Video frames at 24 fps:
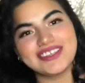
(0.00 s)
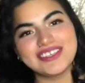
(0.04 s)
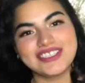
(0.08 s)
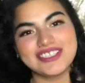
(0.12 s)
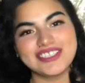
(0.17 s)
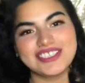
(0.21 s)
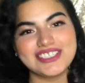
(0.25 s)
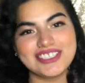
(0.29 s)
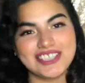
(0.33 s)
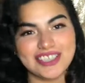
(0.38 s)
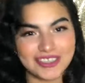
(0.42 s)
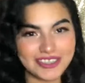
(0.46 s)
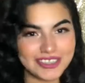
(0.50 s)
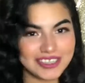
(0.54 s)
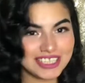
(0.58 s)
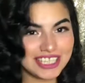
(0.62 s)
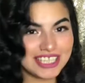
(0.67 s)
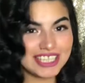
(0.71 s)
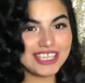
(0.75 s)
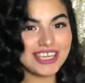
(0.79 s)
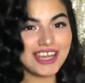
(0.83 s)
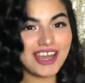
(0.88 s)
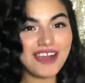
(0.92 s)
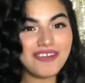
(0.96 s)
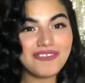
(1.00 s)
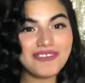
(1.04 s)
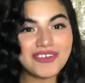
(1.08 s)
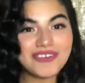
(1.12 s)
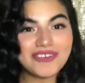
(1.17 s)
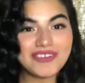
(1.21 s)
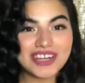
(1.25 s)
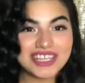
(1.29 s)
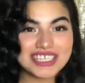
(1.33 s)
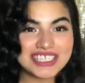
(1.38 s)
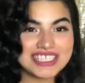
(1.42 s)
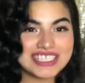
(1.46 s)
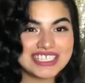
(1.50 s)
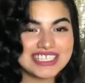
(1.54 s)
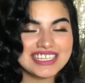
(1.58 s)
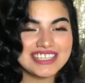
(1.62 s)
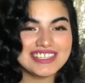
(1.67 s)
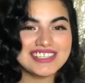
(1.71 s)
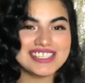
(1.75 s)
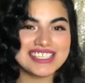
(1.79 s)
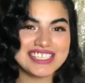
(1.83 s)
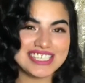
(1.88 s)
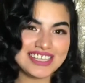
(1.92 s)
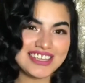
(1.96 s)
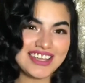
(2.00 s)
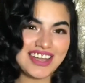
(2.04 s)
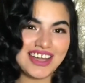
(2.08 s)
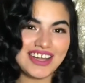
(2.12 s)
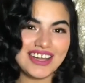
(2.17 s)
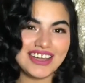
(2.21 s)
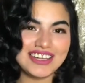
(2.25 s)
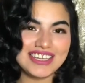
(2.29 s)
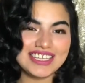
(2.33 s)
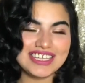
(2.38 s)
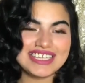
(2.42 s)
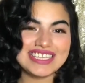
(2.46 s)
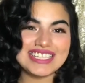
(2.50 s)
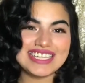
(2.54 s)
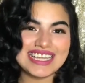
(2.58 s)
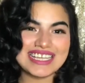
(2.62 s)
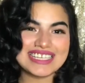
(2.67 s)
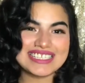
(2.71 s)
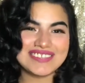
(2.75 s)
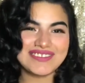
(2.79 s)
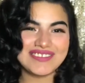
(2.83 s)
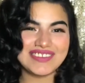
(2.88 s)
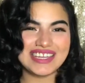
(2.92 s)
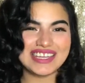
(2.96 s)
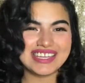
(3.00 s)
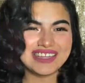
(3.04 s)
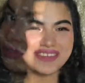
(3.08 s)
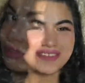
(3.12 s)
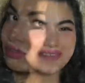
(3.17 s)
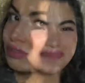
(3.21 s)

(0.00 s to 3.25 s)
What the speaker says: So thank you all for watching. I'll see you all in the next video.